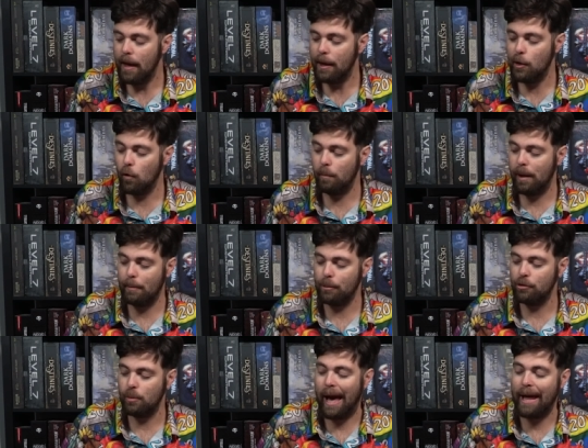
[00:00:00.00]
You will be able
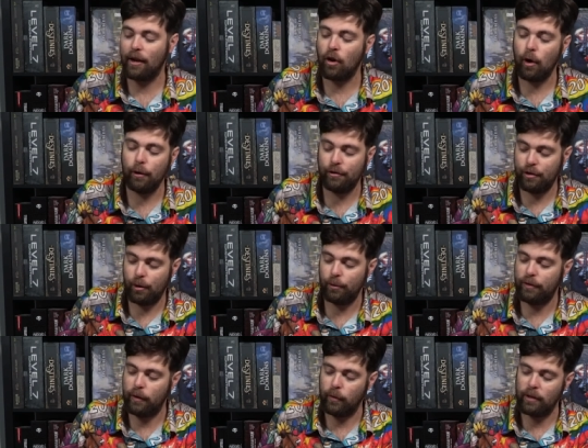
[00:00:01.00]
to add a card to your
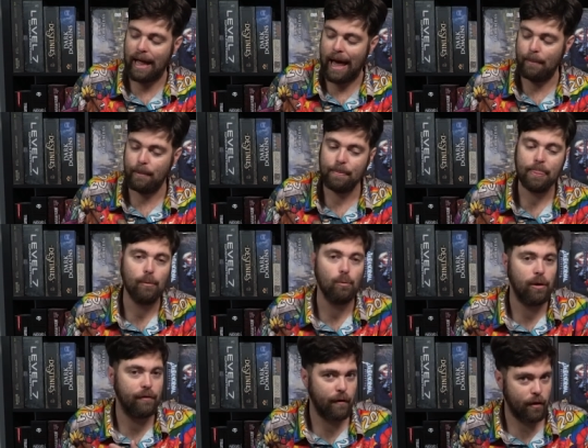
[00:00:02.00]
secret lab,
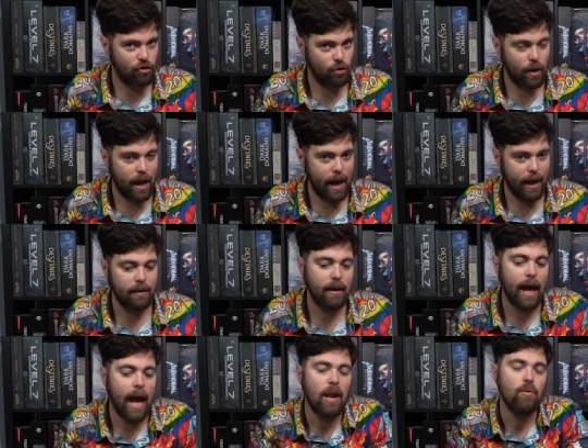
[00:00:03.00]
refresh your hand,
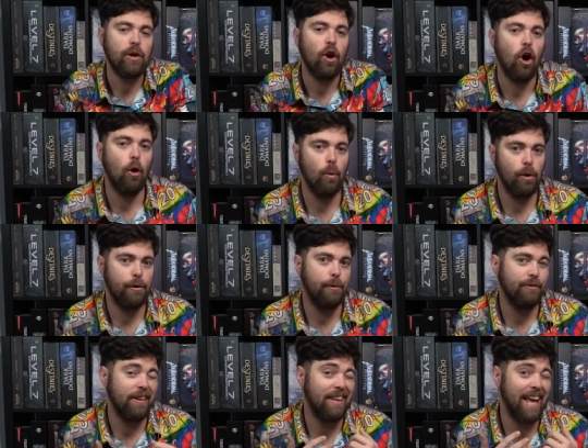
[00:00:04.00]
and recall
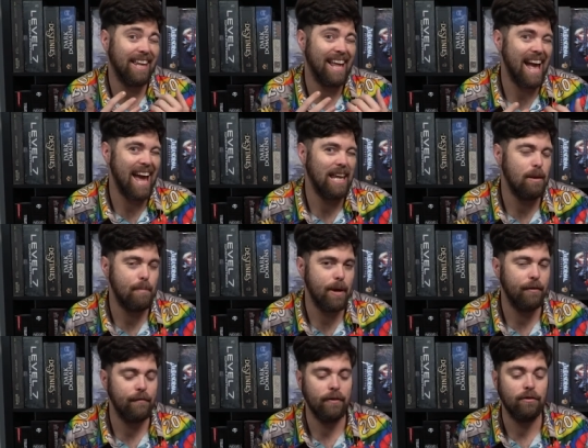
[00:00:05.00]
workers and gain any
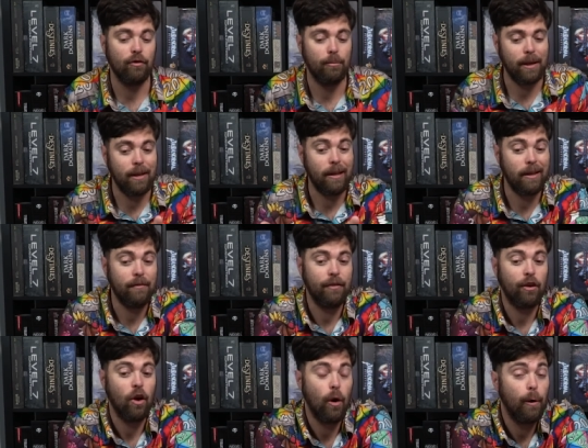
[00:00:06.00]
benefits from any, any of
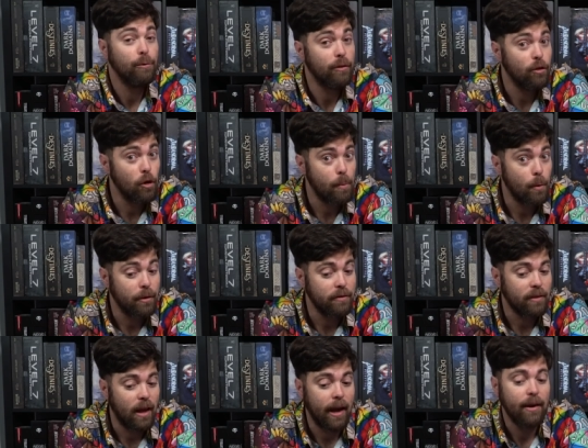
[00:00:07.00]
the cards on your
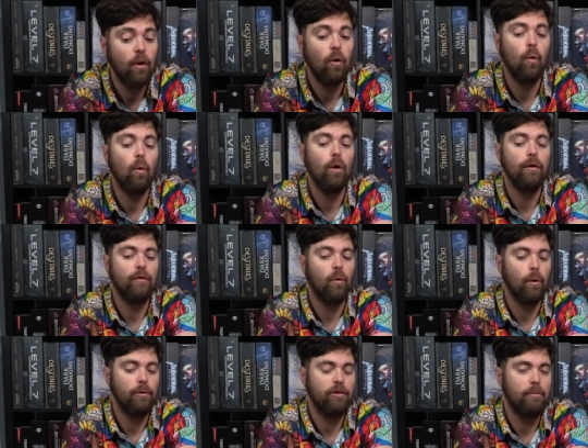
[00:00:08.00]
opponent's side, or of
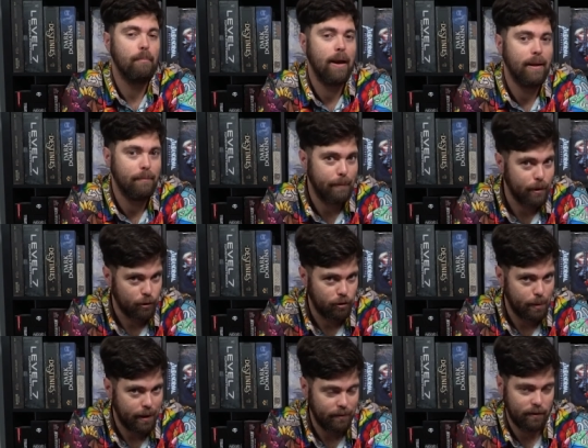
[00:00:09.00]
course the main middle
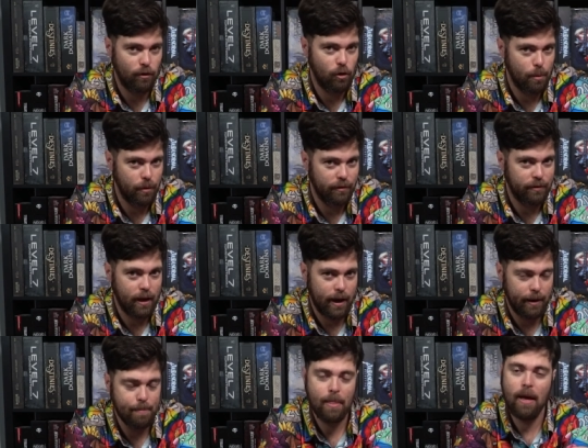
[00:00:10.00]
spaces on your opponent's
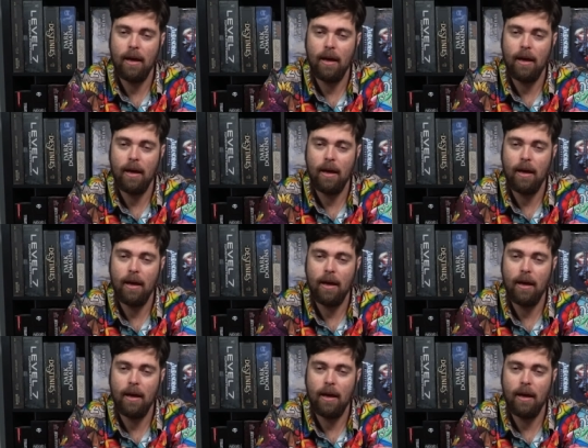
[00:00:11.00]
side.